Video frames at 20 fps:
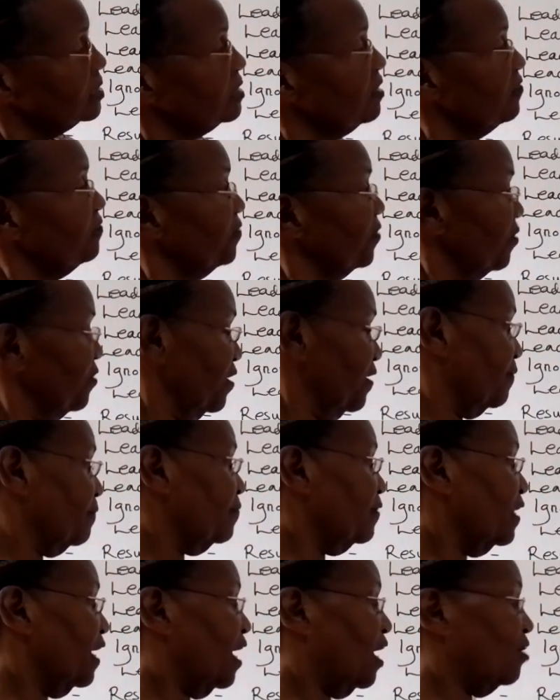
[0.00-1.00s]
suffering,
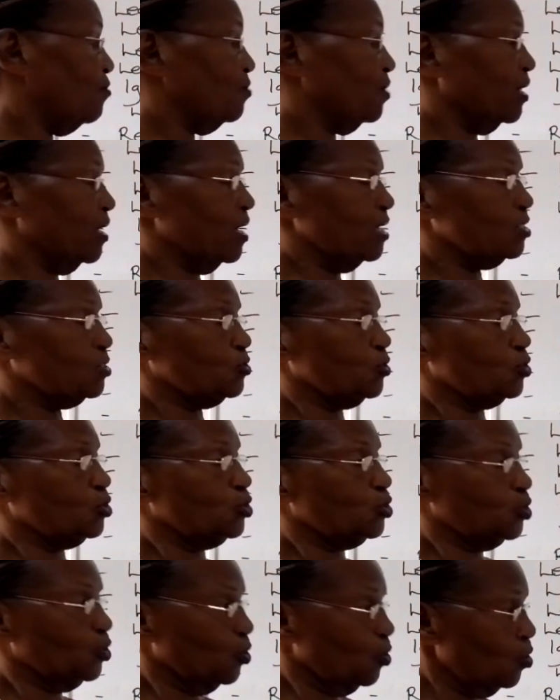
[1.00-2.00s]
and we get
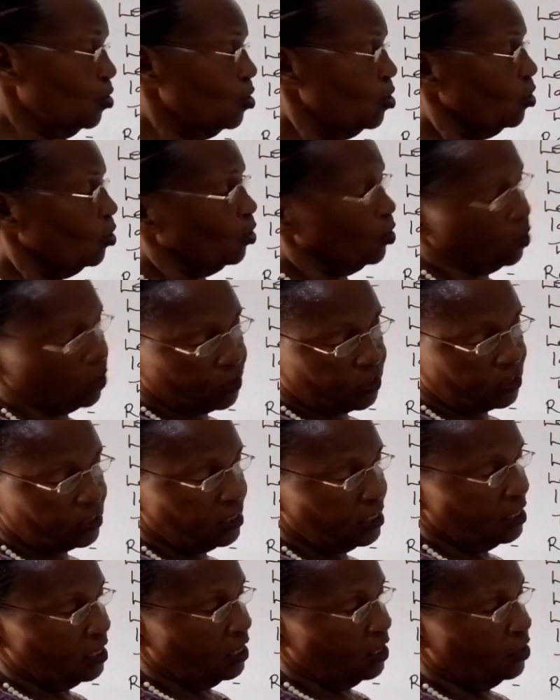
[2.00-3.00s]
social
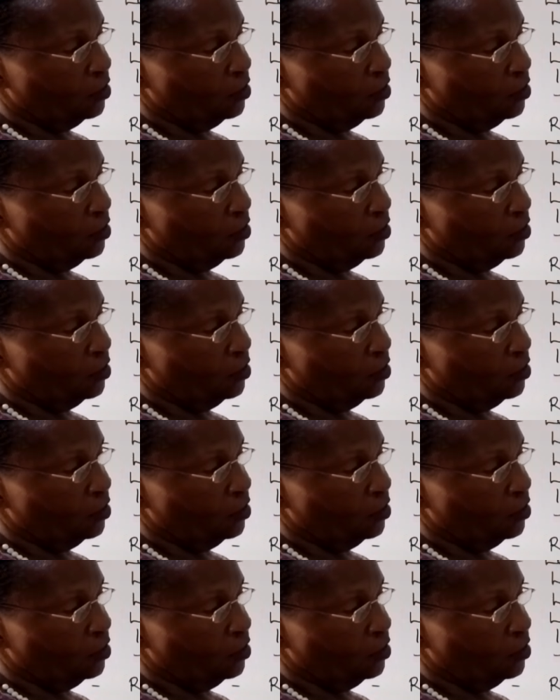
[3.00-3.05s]
costs.